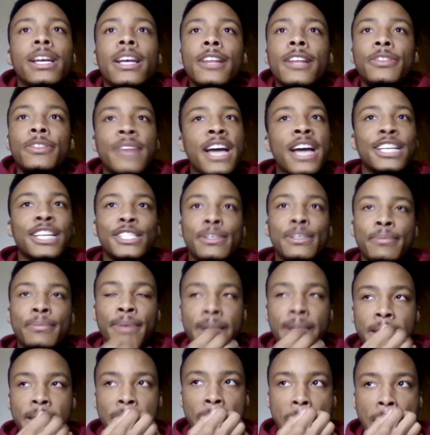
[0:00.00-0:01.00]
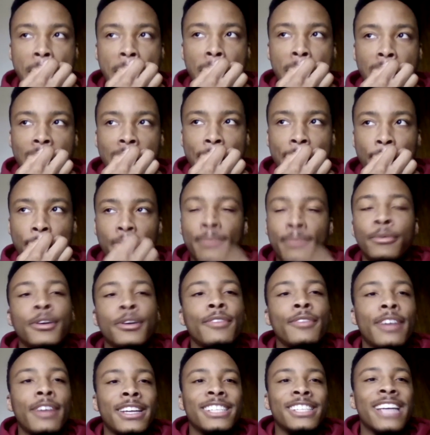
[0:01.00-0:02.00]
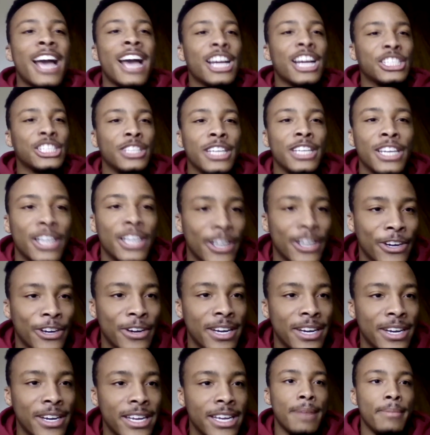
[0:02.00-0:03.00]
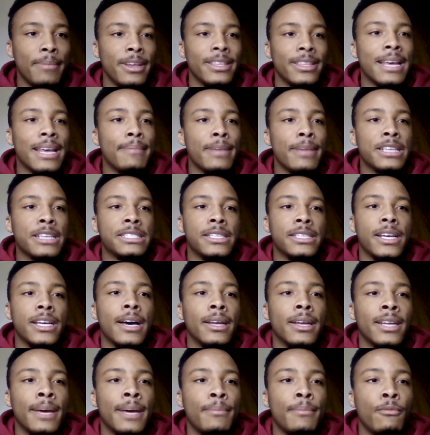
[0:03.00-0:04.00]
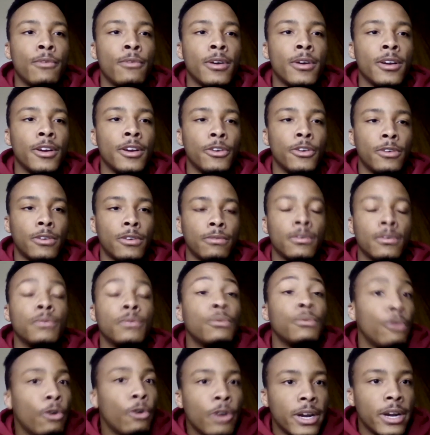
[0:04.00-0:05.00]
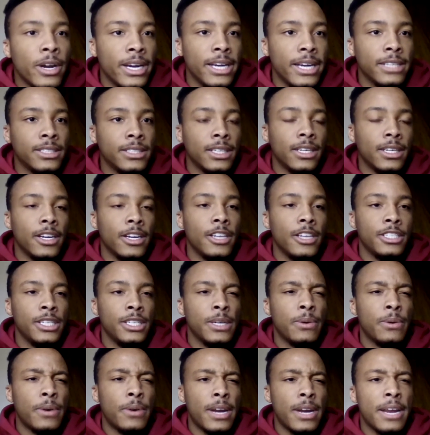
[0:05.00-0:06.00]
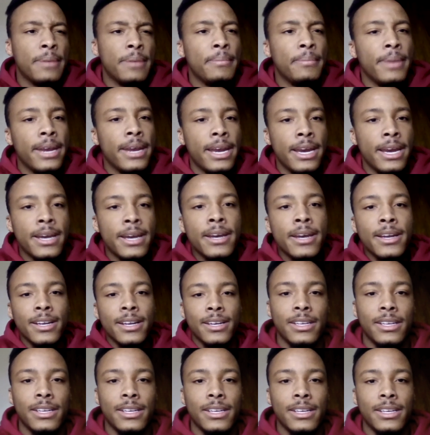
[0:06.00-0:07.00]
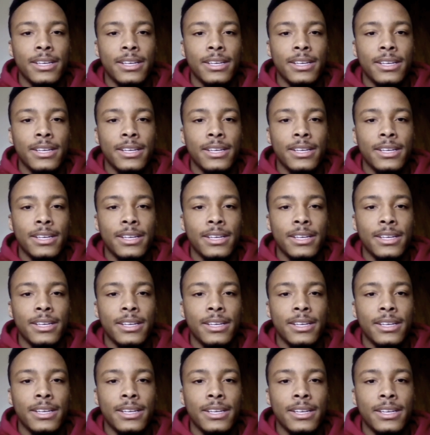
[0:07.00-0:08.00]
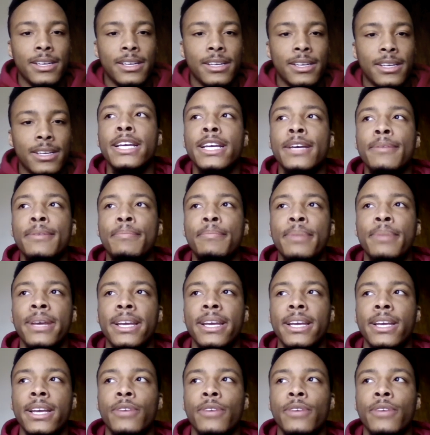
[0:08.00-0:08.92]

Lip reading: that should be a lot more motivating to actually learn it. That makes it a lot more rewarding to learn, you know what I mean? And I guess it could be